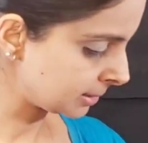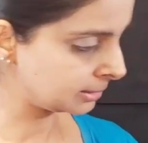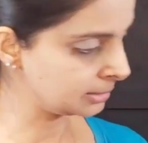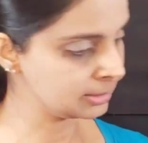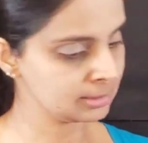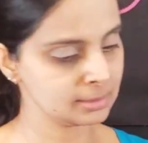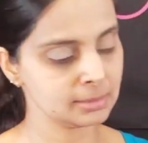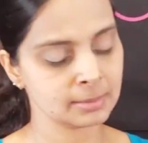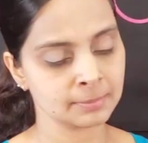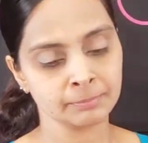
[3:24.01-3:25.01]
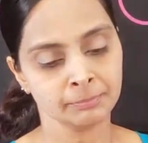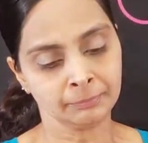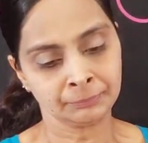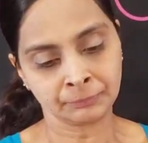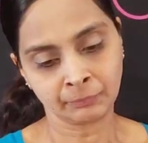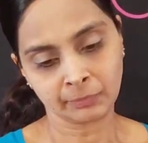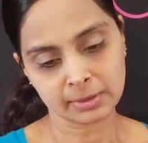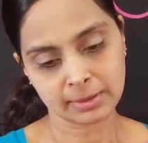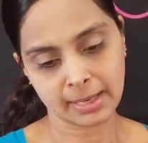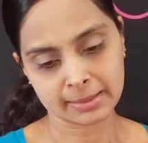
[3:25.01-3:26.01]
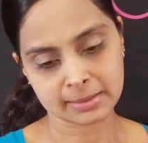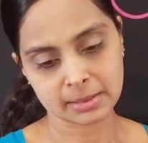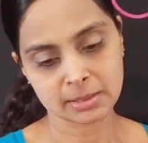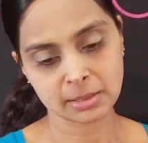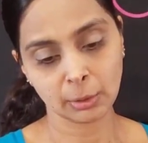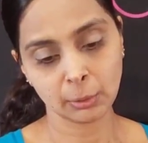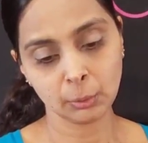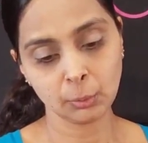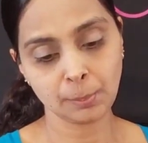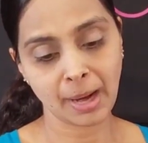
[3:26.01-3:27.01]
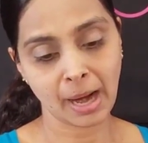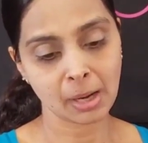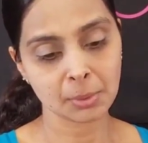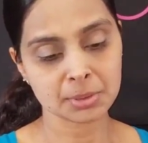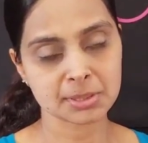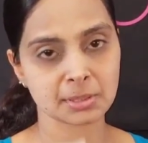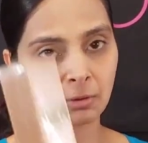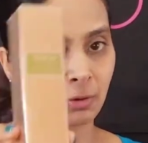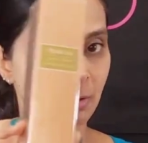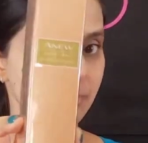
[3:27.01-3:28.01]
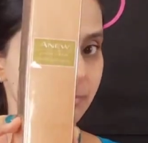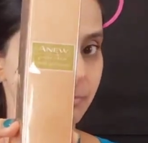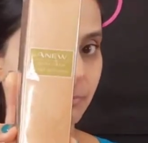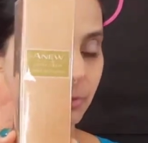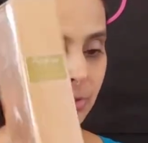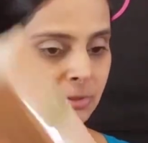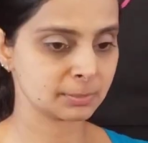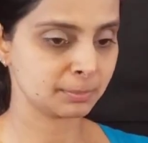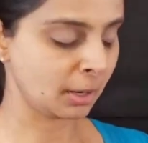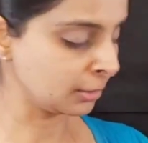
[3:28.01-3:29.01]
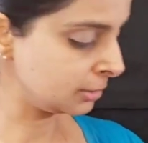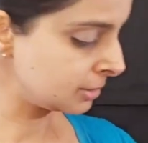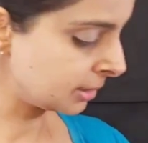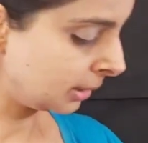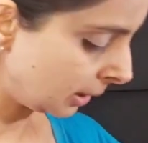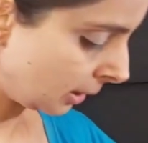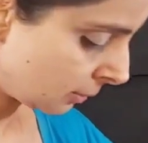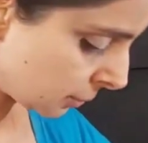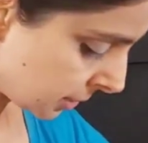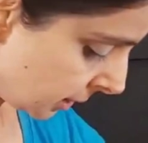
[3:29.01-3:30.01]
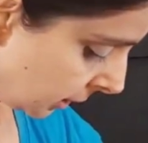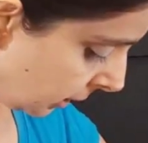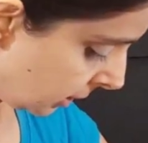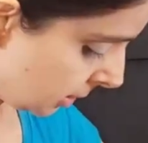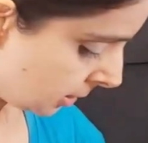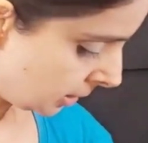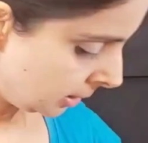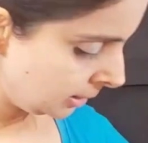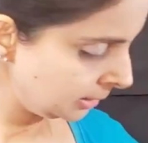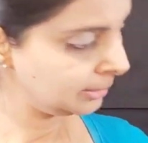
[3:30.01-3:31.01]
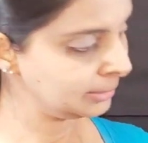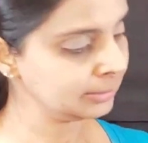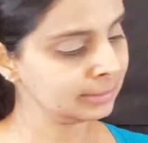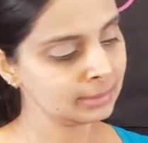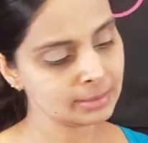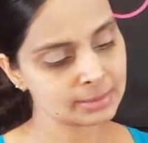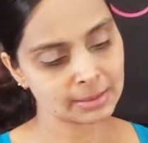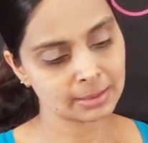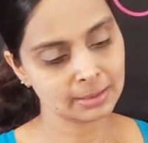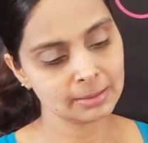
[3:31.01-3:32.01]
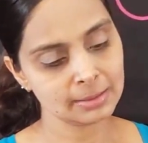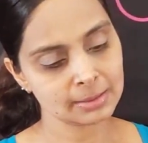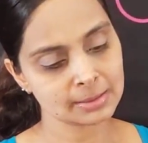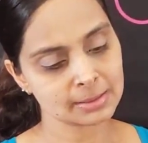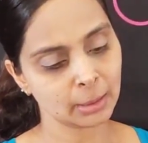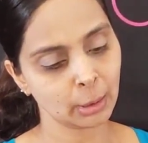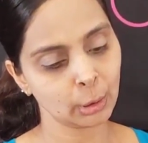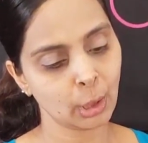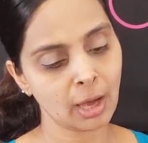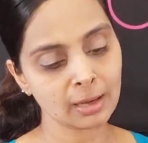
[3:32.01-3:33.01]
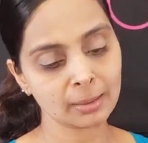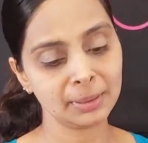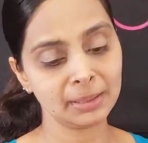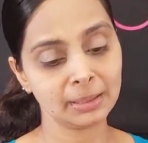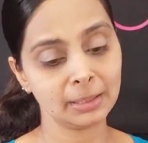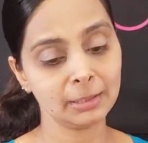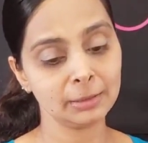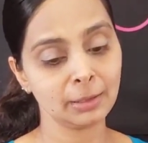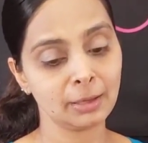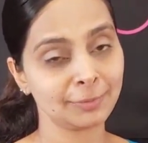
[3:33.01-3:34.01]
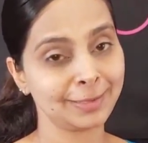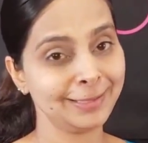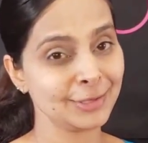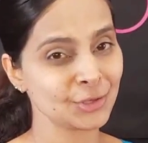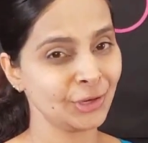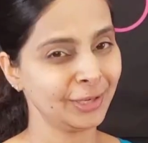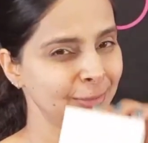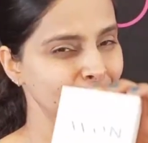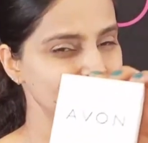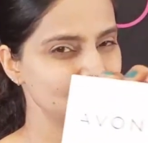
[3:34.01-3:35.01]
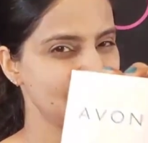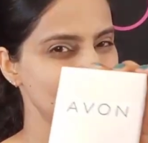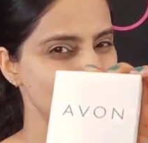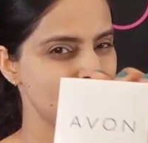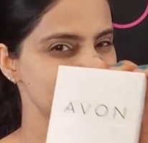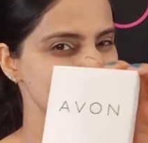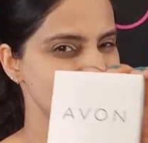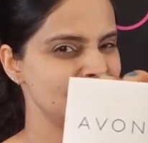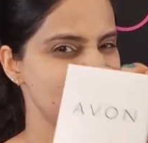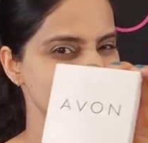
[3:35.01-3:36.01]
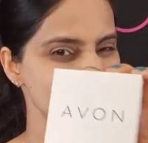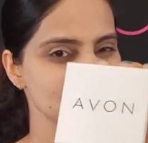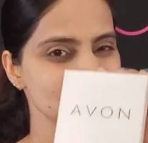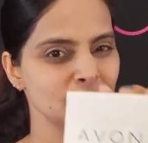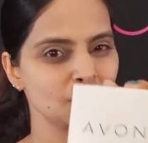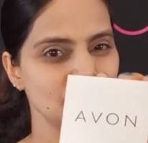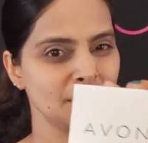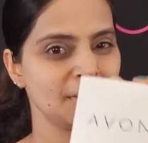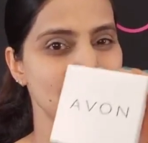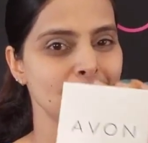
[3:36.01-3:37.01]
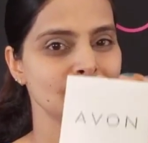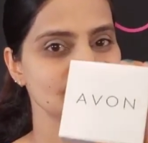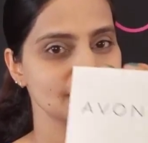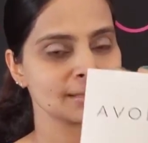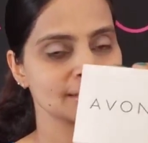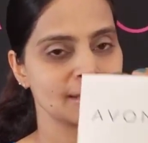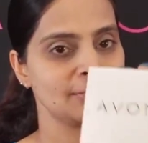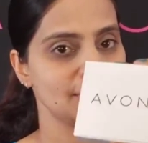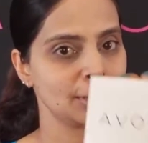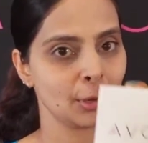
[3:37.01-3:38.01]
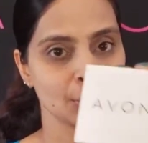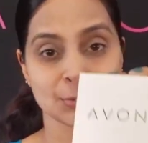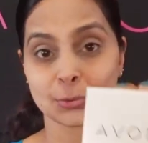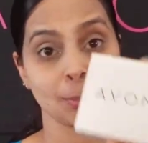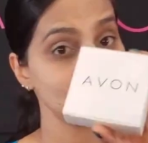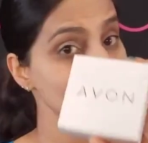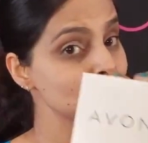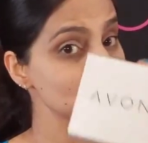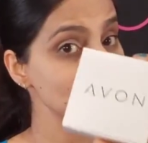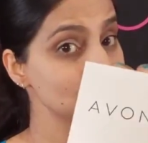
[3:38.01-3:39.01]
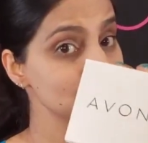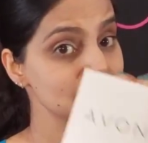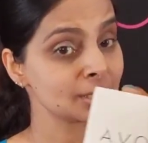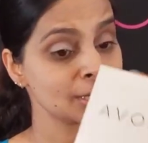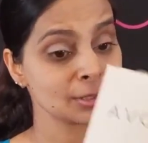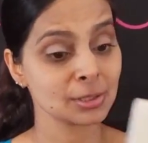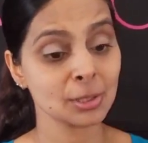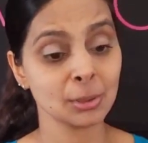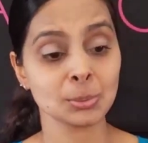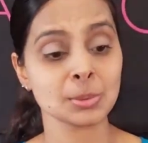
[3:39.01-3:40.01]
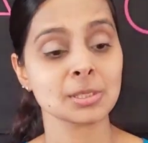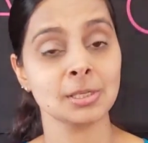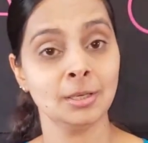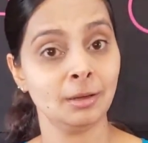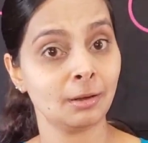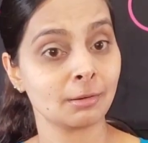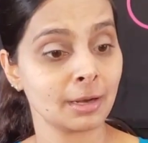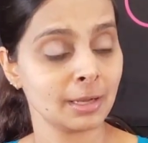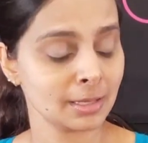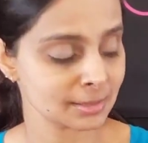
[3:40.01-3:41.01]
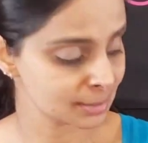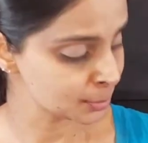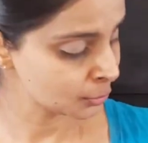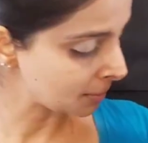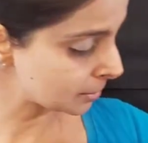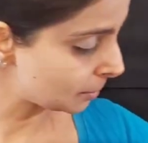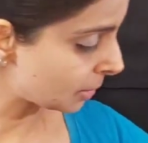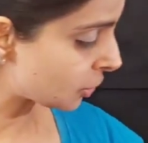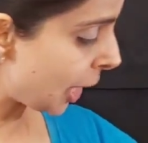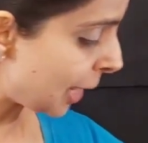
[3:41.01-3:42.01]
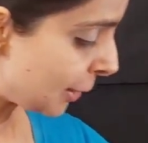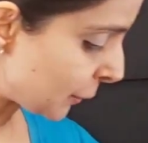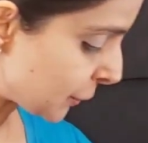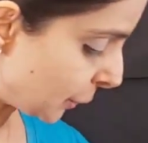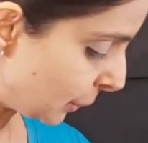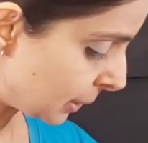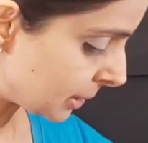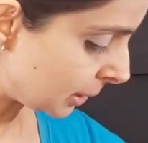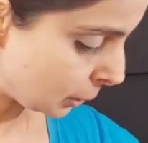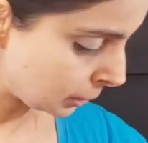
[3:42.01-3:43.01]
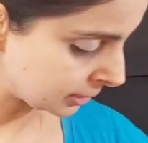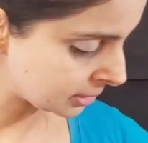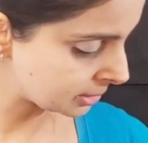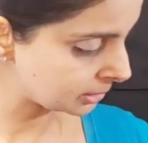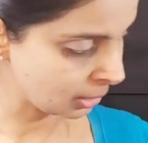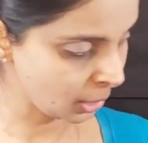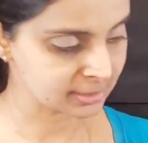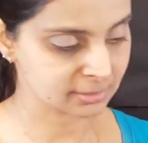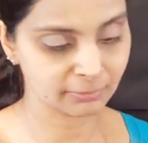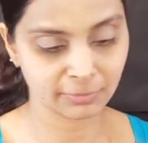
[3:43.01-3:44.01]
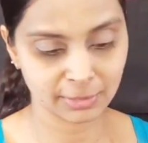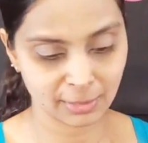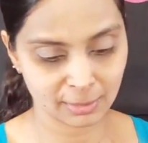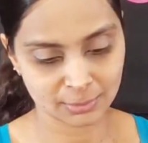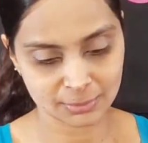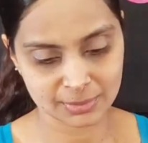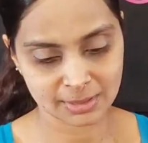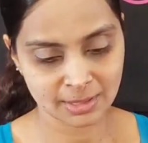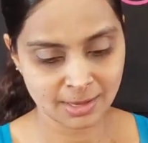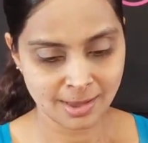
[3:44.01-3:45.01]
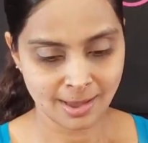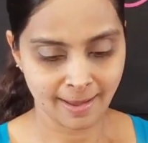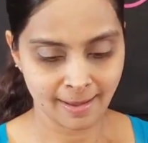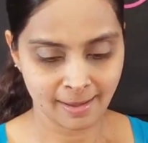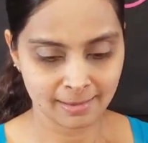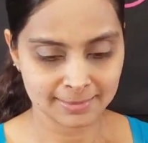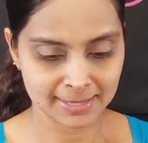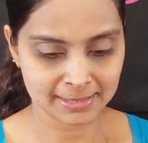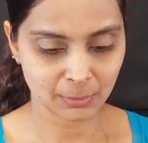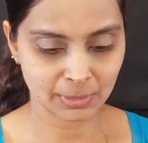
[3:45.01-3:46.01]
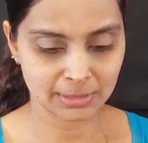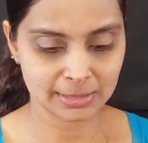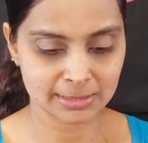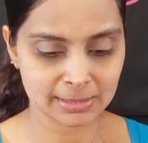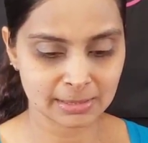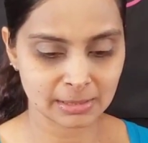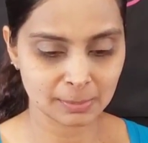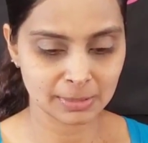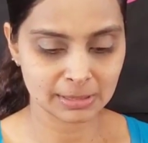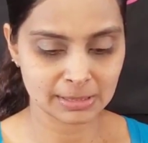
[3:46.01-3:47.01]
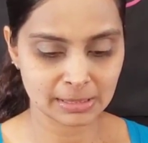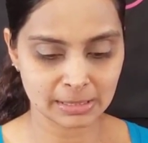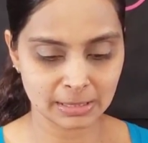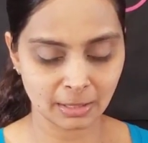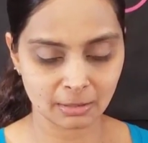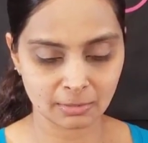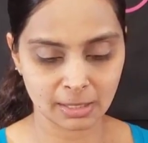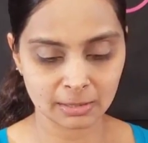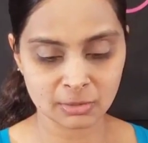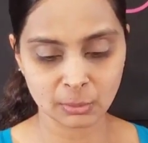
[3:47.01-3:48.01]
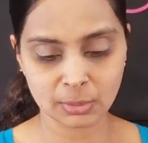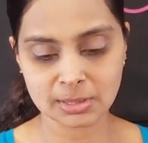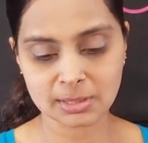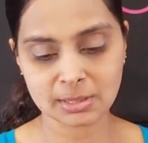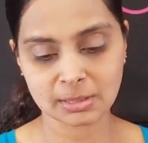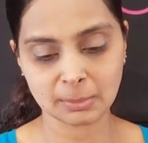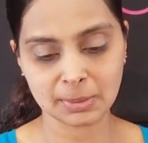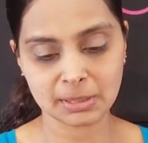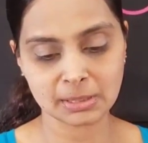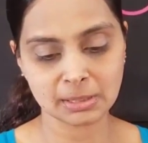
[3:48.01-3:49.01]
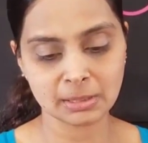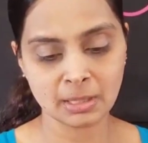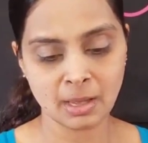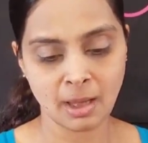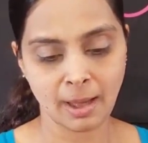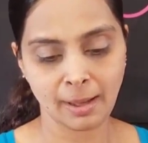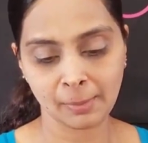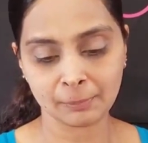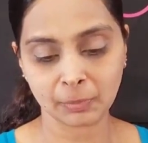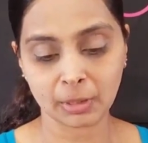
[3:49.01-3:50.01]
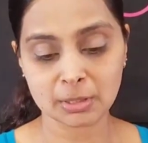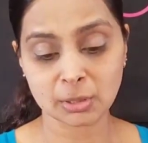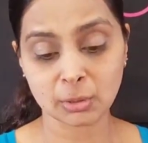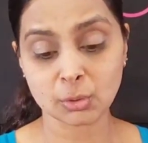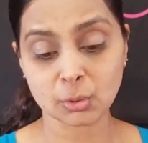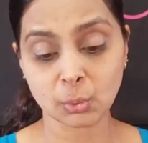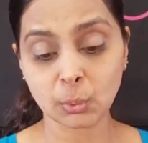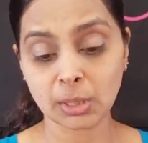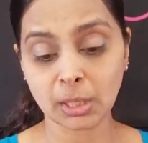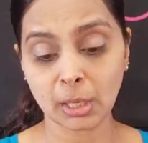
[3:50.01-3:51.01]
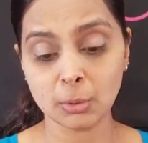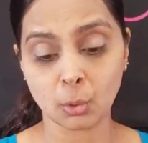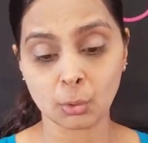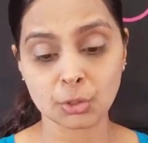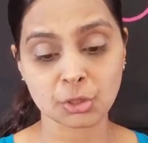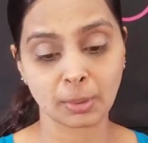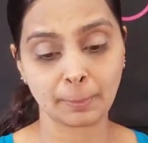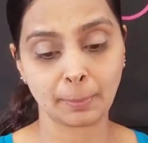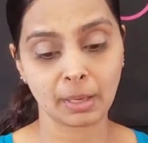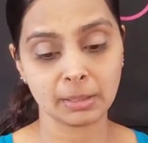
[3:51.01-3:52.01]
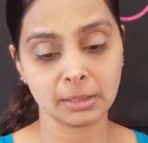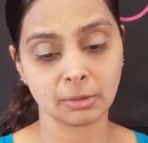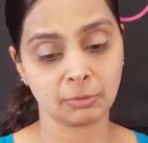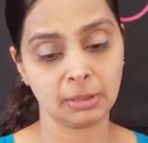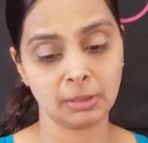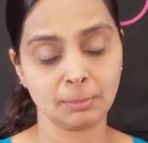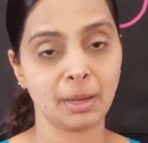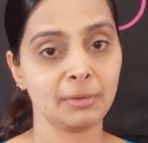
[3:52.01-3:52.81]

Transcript: see. Next is the new Power Serum for your part of your skincare routine. This is Lock Me in Love keychain. You gotta want to see that. This is going to be my Valentine's Day video, so be sure to stay tuned. All right, and subscribe to my channel so you can see all these awesome videos. Next one is a CBD. All right, so this is a CBD. It's a soothing and nourishing body cream by